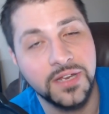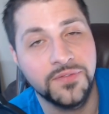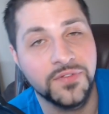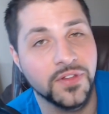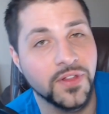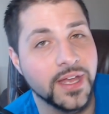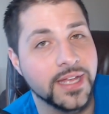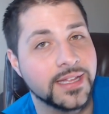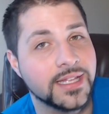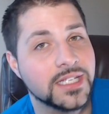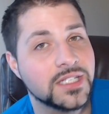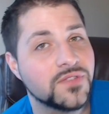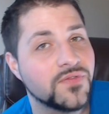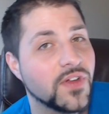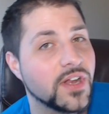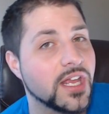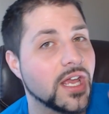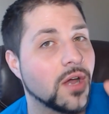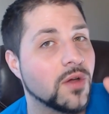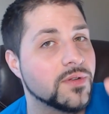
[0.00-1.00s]
If you like this
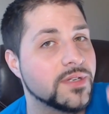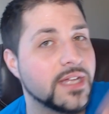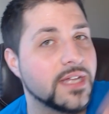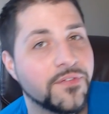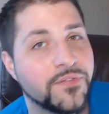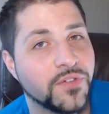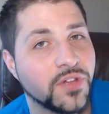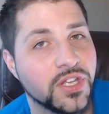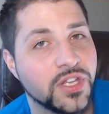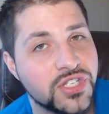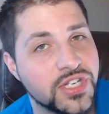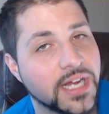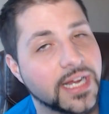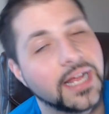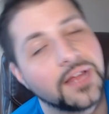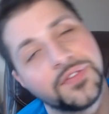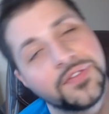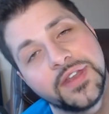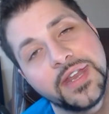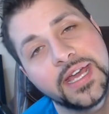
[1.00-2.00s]
video, definitely check
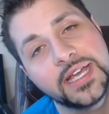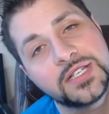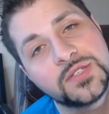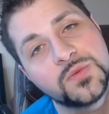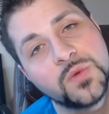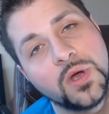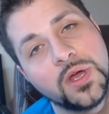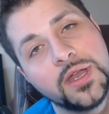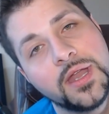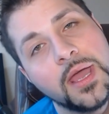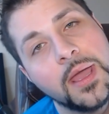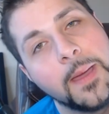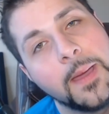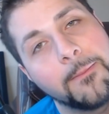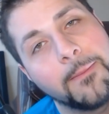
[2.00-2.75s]
out the next one.